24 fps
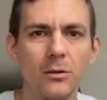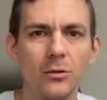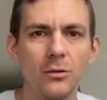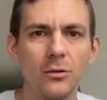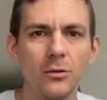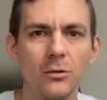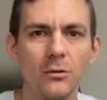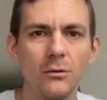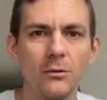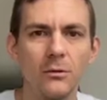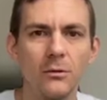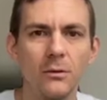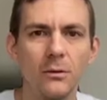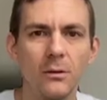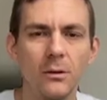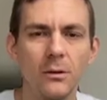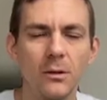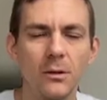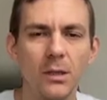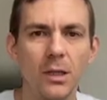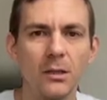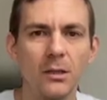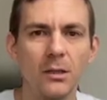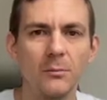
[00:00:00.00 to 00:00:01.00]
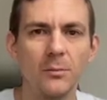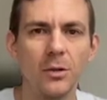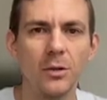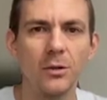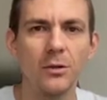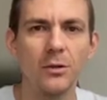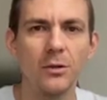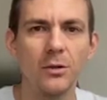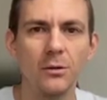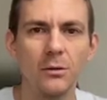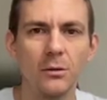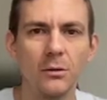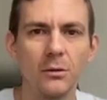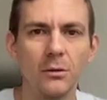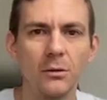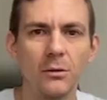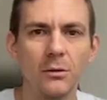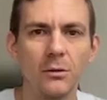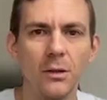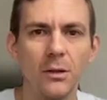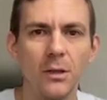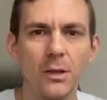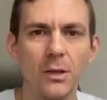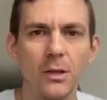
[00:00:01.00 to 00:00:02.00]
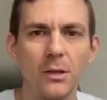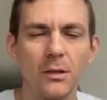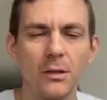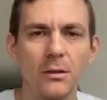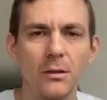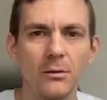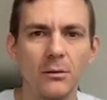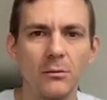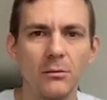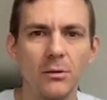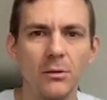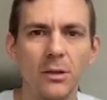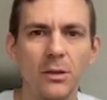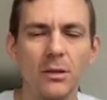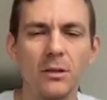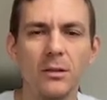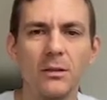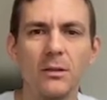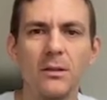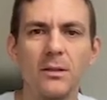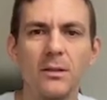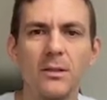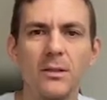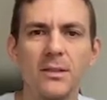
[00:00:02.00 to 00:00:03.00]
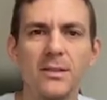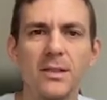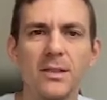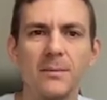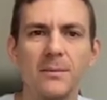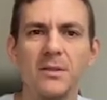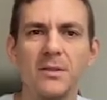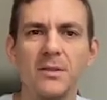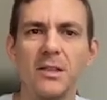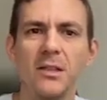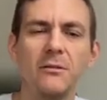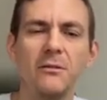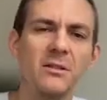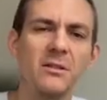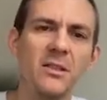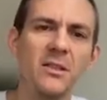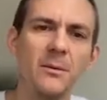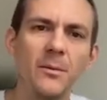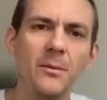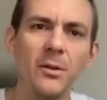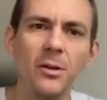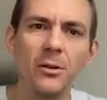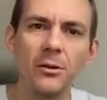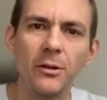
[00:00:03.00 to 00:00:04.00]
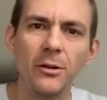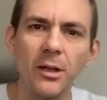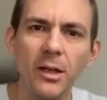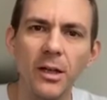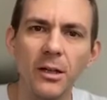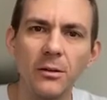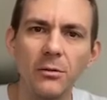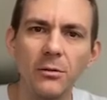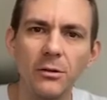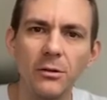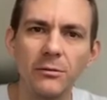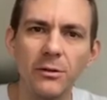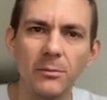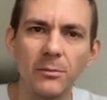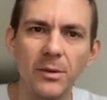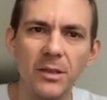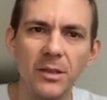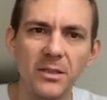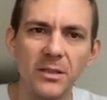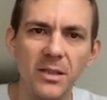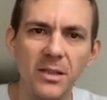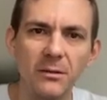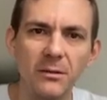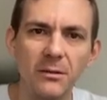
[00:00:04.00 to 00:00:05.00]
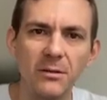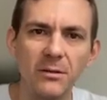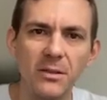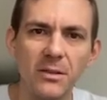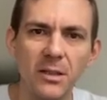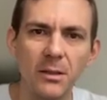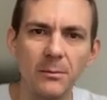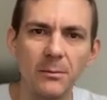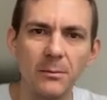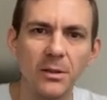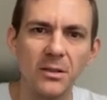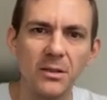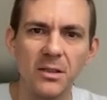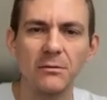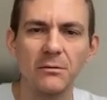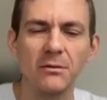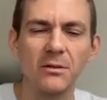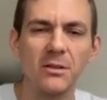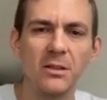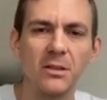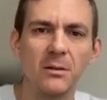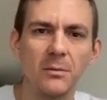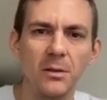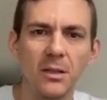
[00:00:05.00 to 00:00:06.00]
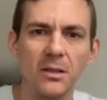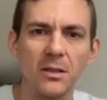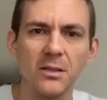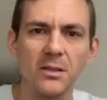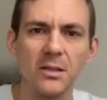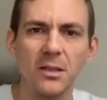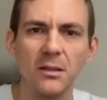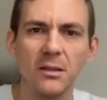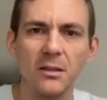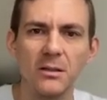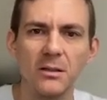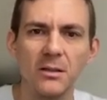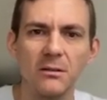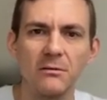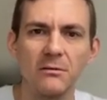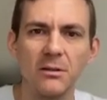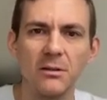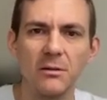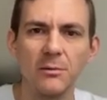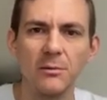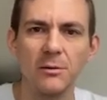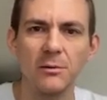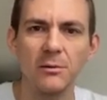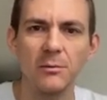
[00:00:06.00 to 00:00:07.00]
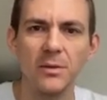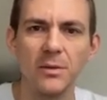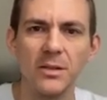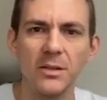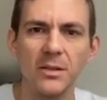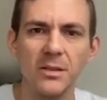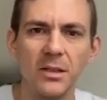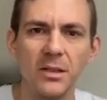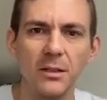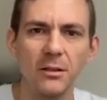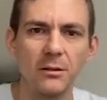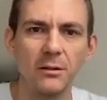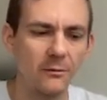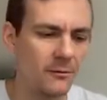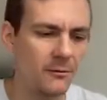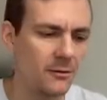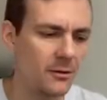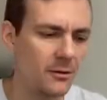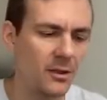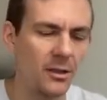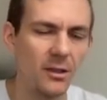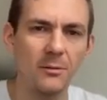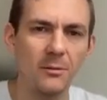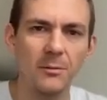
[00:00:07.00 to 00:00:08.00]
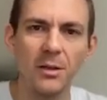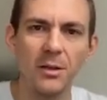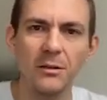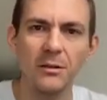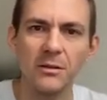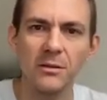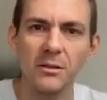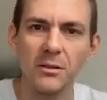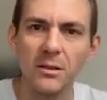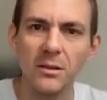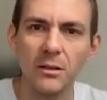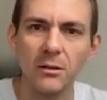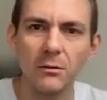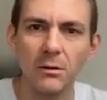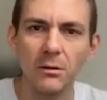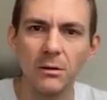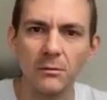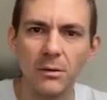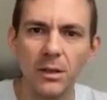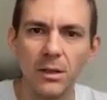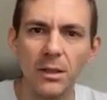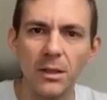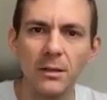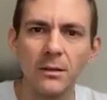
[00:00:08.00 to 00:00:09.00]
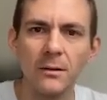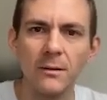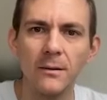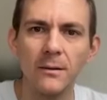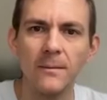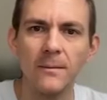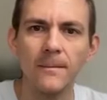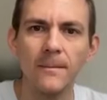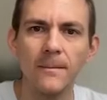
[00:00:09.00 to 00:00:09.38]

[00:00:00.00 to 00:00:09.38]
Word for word: to the other module with some sequence number. Okay, what will be the sequence number? The sequence number, let's say the sequence number will be zero for now because the only one.